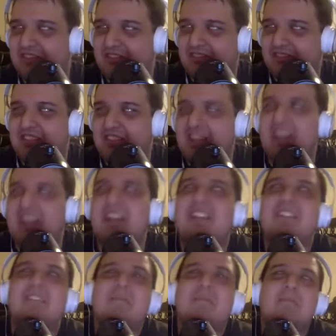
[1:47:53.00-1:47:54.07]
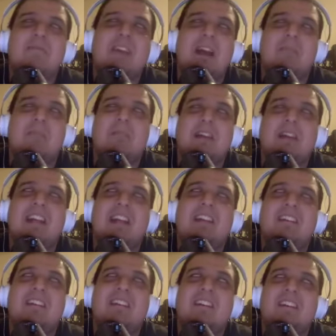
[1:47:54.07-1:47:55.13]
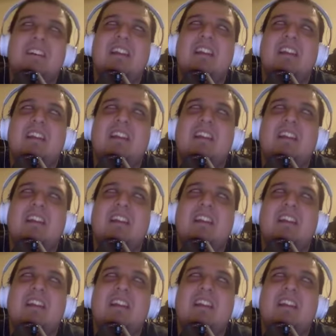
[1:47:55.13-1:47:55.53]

And I played. He